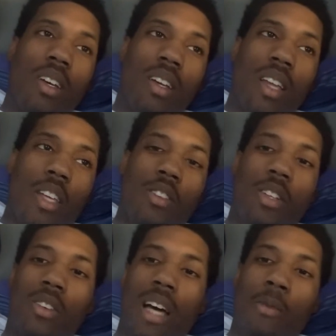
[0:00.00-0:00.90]
you
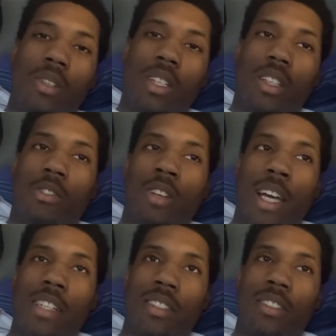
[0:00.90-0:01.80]
know that I went to these
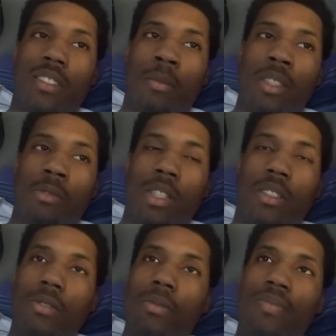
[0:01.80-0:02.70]
locations I'm supposed to went to.